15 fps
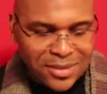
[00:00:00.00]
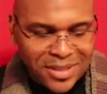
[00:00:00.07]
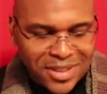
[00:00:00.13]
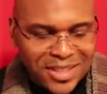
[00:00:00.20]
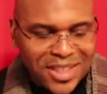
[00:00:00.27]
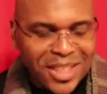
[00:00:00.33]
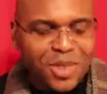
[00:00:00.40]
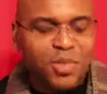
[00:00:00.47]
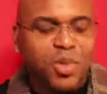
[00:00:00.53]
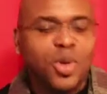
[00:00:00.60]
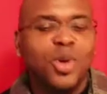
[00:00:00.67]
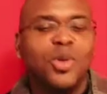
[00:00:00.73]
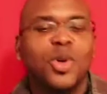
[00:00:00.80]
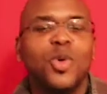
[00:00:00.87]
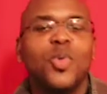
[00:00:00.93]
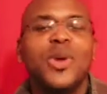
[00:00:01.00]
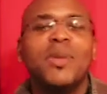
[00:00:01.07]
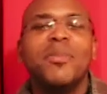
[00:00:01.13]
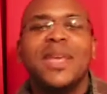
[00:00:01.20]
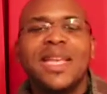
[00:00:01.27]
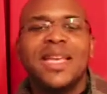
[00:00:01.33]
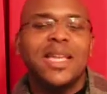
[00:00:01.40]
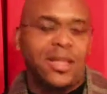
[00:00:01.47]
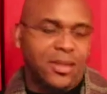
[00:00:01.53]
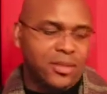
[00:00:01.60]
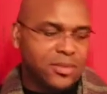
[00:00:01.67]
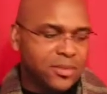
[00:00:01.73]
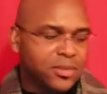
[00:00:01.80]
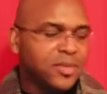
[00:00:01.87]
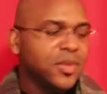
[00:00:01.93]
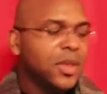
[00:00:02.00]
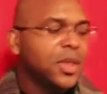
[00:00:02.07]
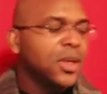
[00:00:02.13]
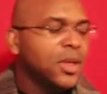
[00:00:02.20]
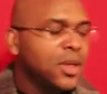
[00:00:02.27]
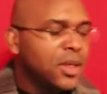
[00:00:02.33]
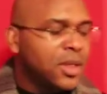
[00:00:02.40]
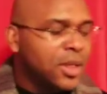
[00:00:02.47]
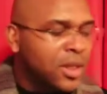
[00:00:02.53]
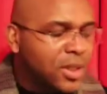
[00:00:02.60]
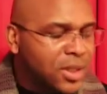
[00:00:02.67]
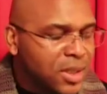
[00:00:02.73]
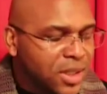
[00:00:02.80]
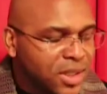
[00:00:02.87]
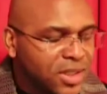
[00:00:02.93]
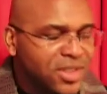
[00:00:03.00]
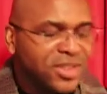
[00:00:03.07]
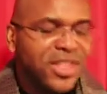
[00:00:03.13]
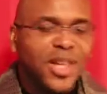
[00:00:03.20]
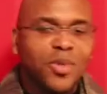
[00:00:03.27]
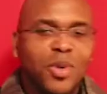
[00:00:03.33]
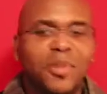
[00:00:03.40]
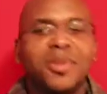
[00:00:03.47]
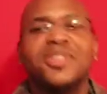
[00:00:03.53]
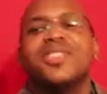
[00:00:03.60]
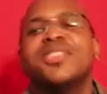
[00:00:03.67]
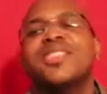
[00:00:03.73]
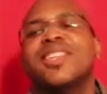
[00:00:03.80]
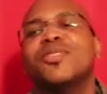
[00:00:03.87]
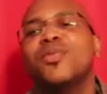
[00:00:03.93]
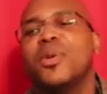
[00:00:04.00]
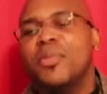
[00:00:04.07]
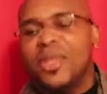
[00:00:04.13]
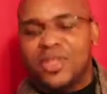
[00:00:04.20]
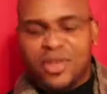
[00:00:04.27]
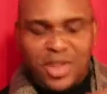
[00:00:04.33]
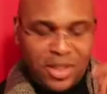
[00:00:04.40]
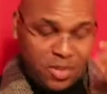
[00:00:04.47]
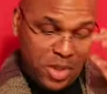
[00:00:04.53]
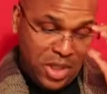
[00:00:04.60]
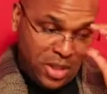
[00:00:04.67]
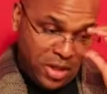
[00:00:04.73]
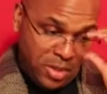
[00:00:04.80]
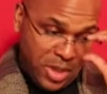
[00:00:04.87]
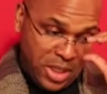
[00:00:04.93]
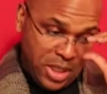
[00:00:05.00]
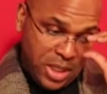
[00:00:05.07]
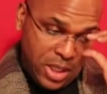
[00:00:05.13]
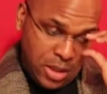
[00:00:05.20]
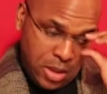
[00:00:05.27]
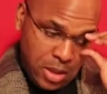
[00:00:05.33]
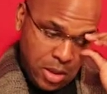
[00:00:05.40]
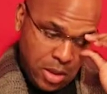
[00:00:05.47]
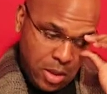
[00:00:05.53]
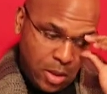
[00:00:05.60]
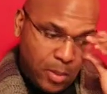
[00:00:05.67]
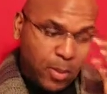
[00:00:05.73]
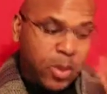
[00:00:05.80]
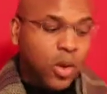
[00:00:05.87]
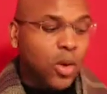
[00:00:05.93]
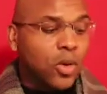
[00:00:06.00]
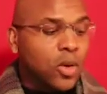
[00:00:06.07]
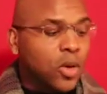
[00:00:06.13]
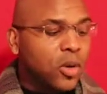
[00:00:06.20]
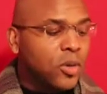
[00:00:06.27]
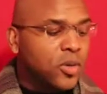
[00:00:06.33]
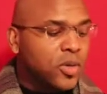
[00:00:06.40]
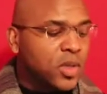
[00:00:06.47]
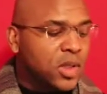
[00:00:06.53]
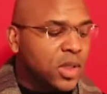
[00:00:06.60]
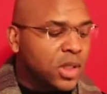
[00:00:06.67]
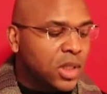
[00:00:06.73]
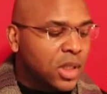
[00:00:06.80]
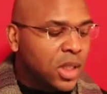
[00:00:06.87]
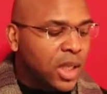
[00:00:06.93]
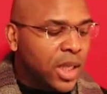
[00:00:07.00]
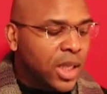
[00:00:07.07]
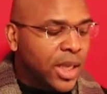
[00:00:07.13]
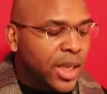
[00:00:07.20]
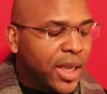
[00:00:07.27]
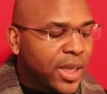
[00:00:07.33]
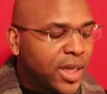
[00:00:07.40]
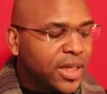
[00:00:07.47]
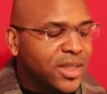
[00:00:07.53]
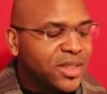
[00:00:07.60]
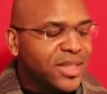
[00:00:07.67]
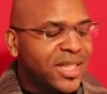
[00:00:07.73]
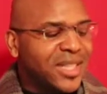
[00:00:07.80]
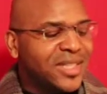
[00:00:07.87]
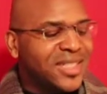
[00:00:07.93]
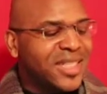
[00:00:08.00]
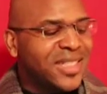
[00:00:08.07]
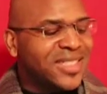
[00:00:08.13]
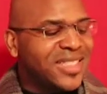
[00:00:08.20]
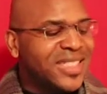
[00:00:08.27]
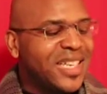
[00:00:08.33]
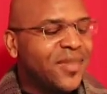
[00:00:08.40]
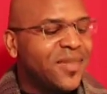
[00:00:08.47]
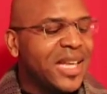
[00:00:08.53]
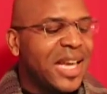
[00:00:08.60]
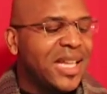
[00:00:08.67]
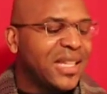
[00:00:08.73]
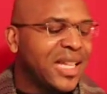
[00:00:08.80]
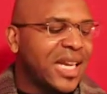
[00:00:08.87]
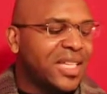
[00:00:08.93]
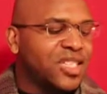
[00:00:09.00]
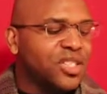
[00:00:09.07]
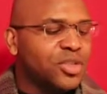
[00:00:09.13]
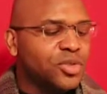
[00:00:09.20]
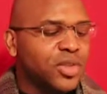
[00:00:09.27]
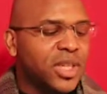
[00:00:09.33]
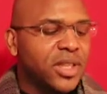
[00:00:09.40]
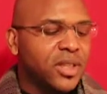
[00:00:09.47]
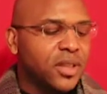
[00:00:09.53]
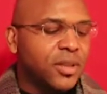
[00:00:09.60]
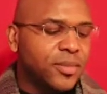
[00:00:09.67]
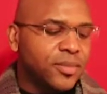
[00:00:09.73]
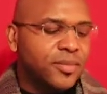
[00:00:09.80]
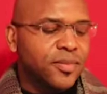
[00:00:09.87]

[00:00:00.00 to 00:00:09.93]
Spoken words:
She says plural, women. He didn't say the woman, she says women, so let's be clear about that. Plural. And understand, it says, give not thy strength.